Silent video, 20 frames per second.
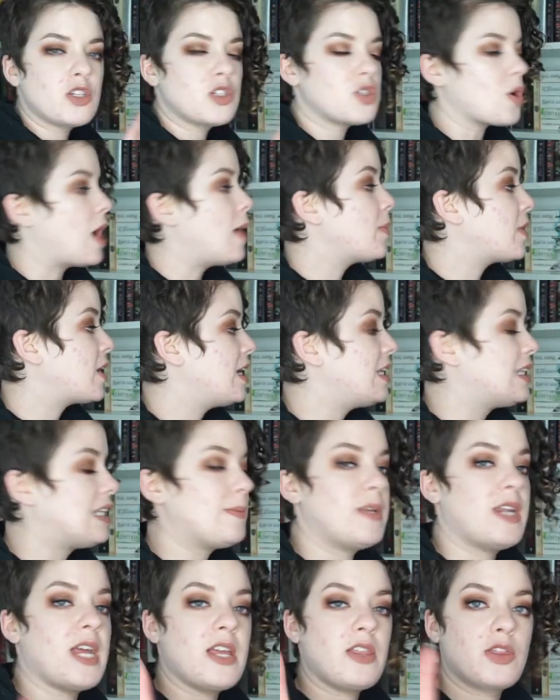So I'm going to
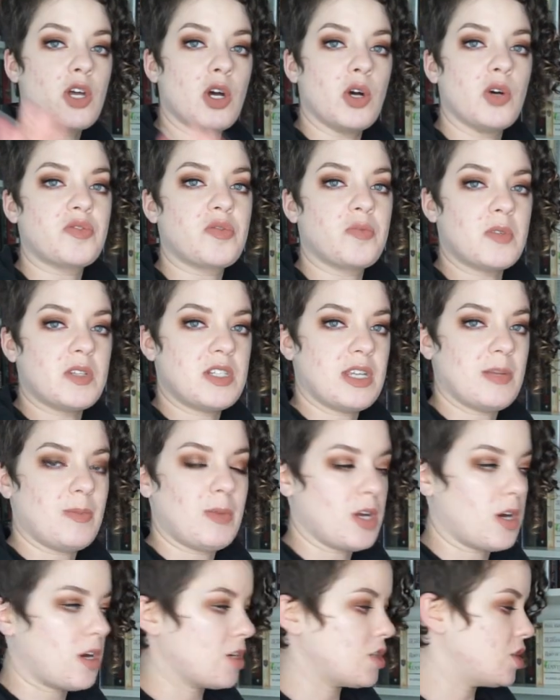eliminate those from the
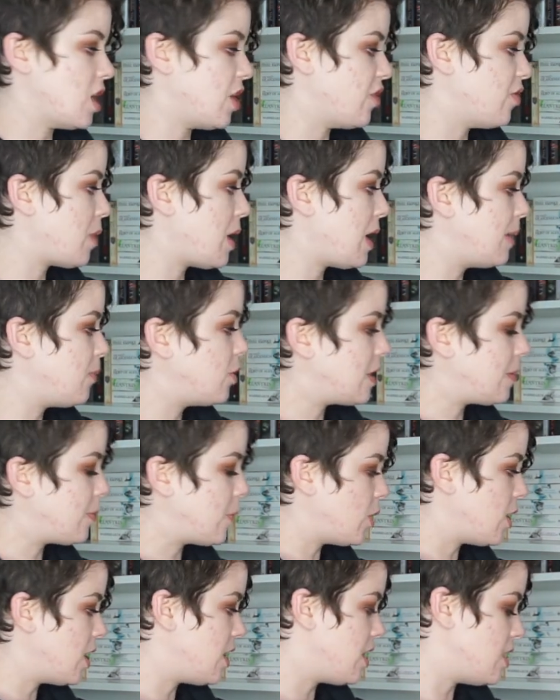TBR shelf, probably put them in
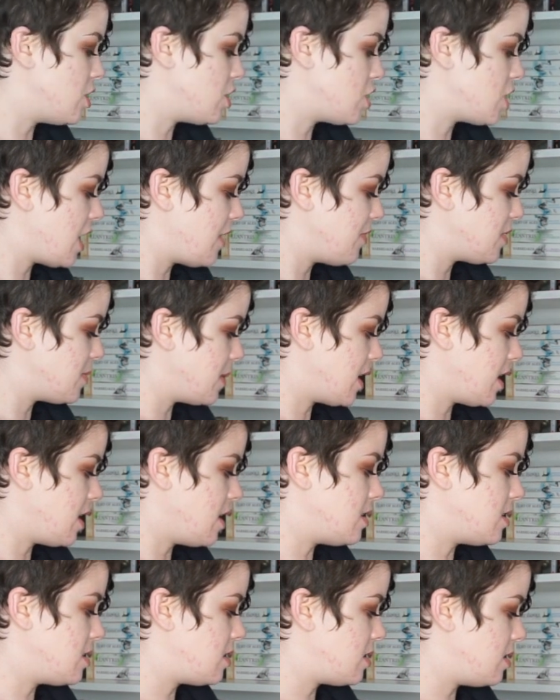one of these shelves
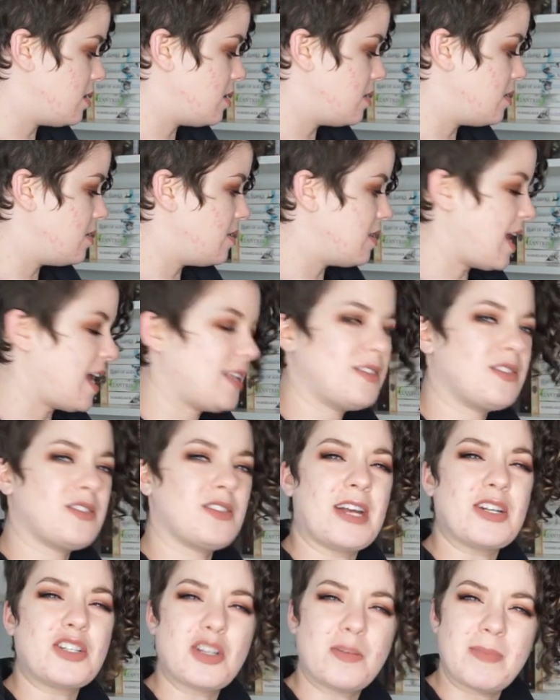because that
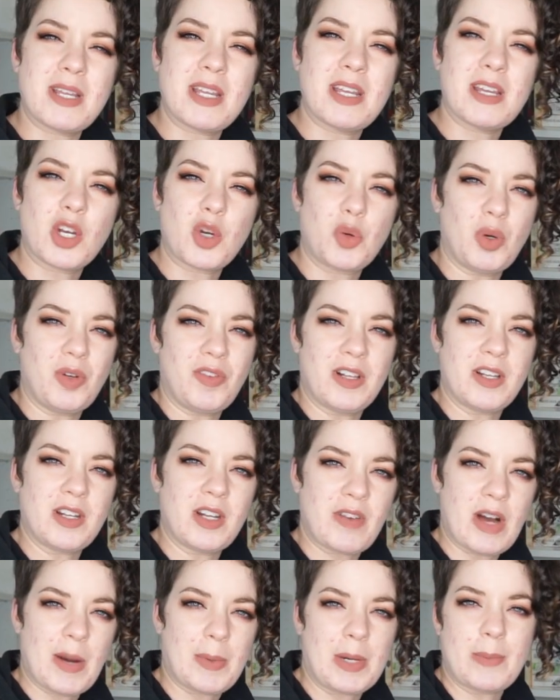that should be equivalent
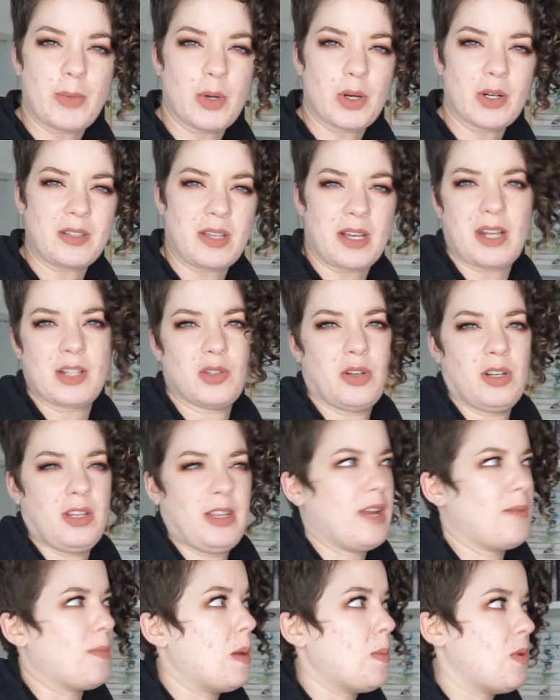of how many books, like it's only
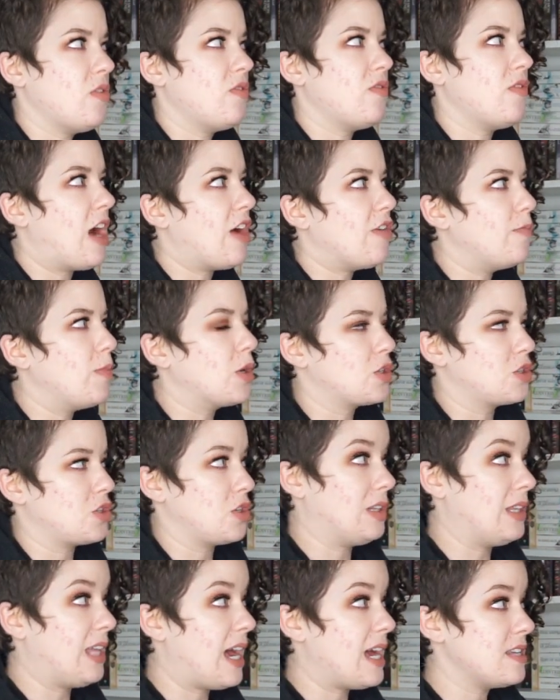like maybe five books or
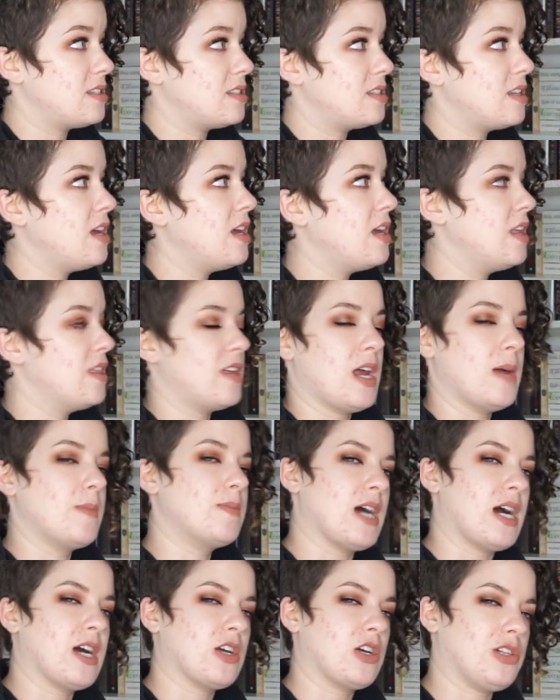less that I'm
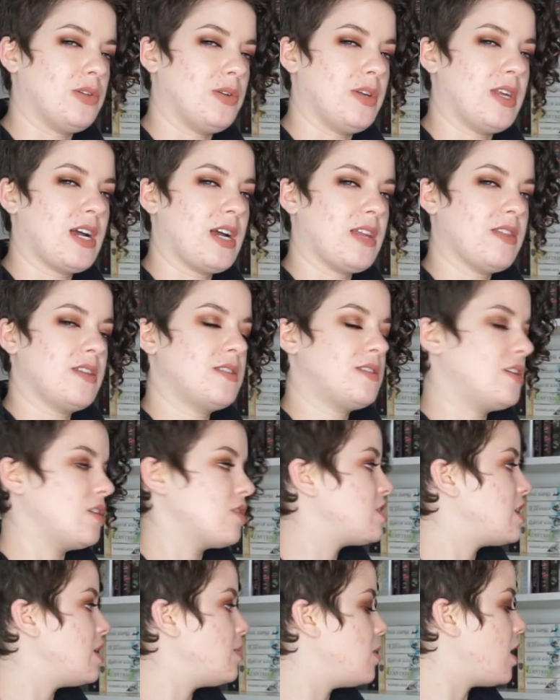not including on this
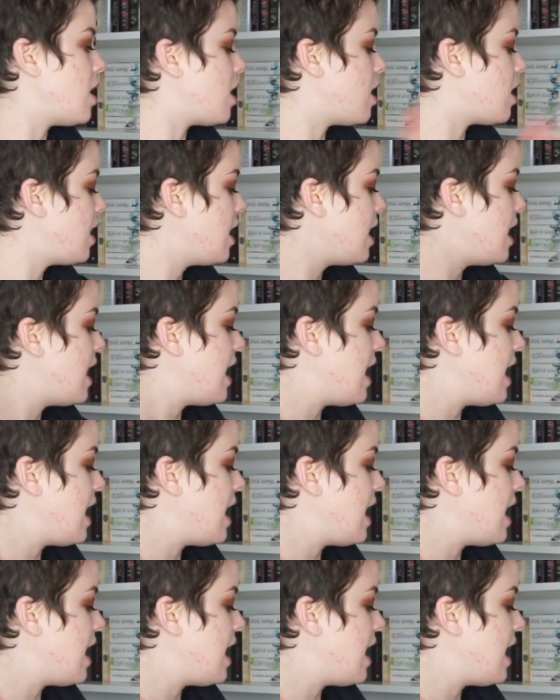year's TBR.